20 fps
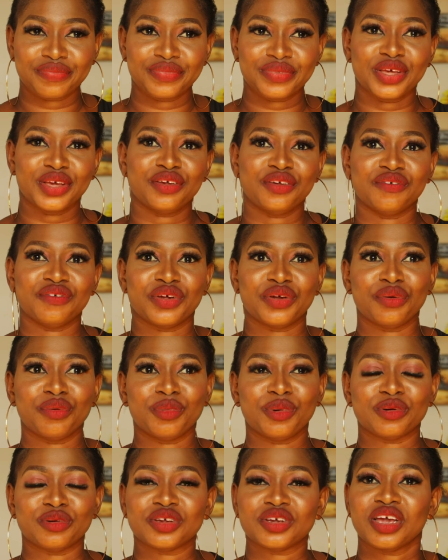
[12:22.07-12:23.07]
Thank you very
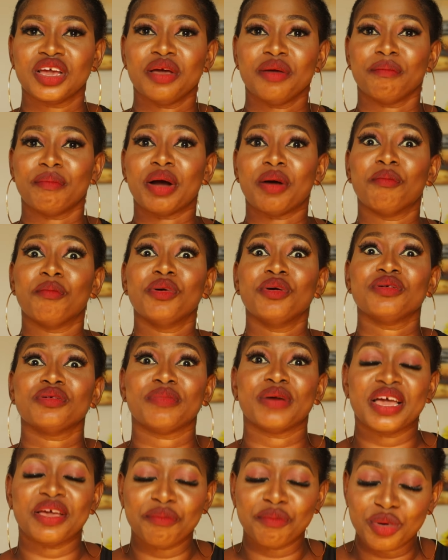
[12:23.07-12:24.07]
much. My
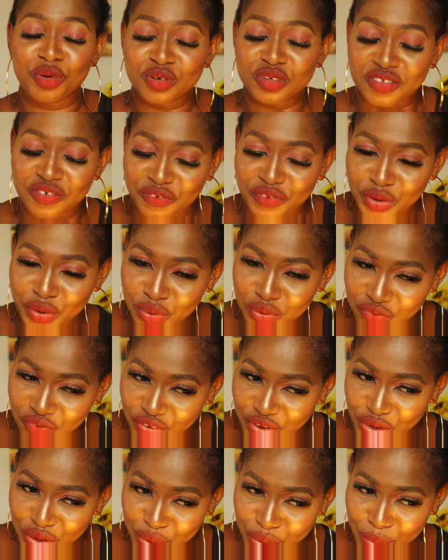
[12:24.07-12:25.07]
most viewed
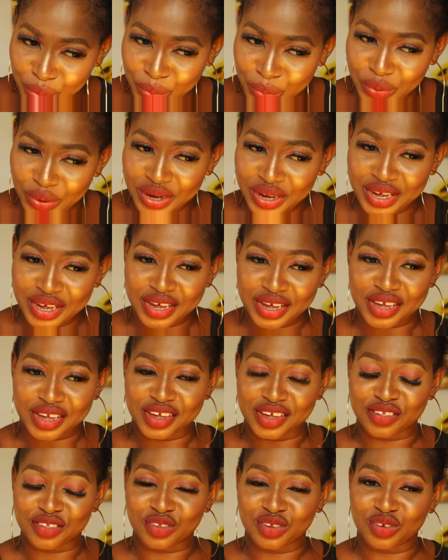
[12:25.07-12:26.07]
video
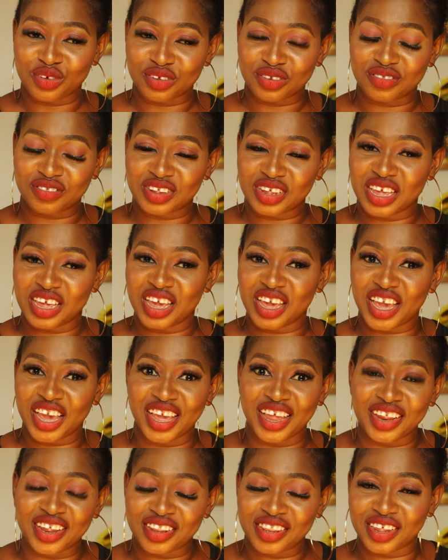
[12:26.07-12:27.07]
is not
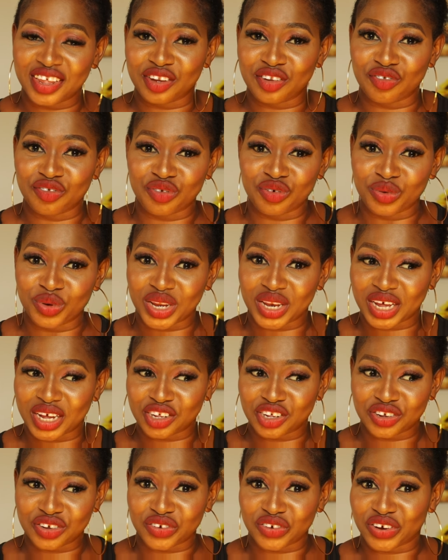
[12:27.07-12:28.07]
anything to do in
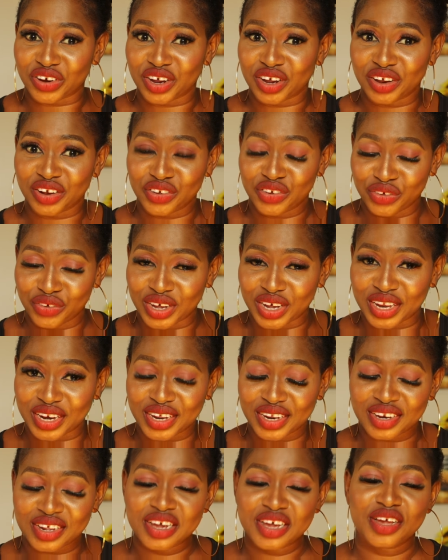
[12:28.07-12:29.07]
Nigeria, to get
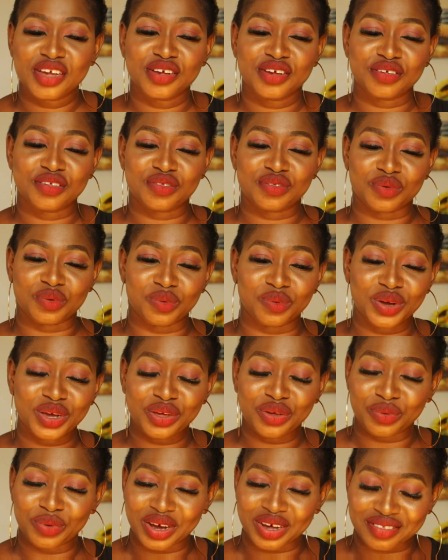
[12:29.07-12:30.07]
it? So
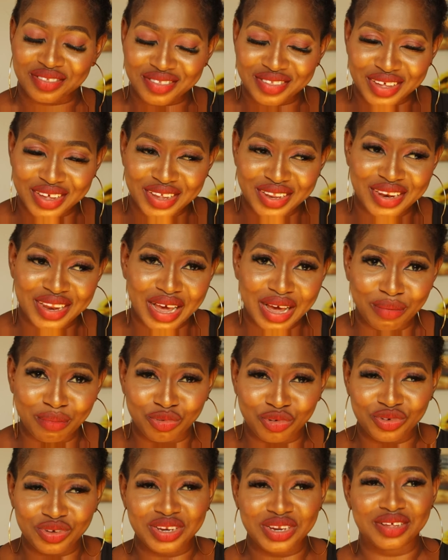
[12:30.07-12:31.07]
when you are saying I'm
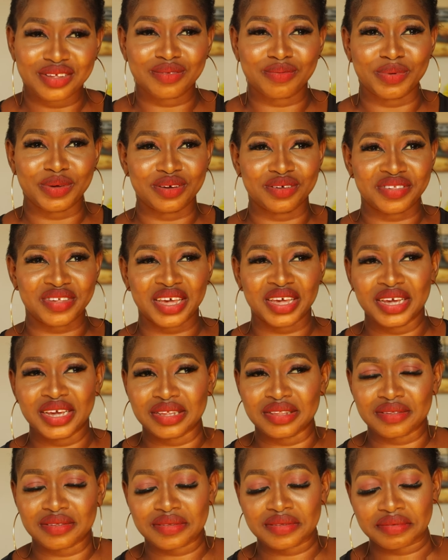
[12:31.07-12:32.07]
doing it because I
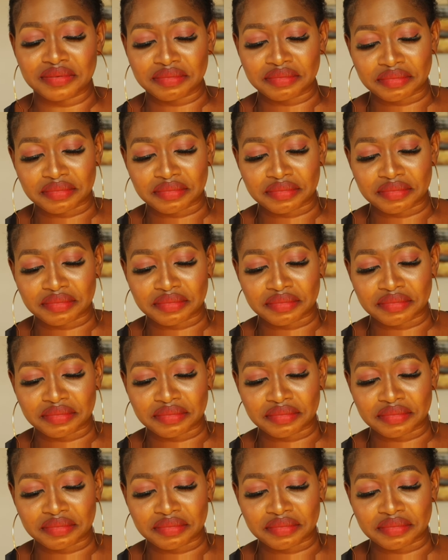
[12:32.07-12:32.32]
hate,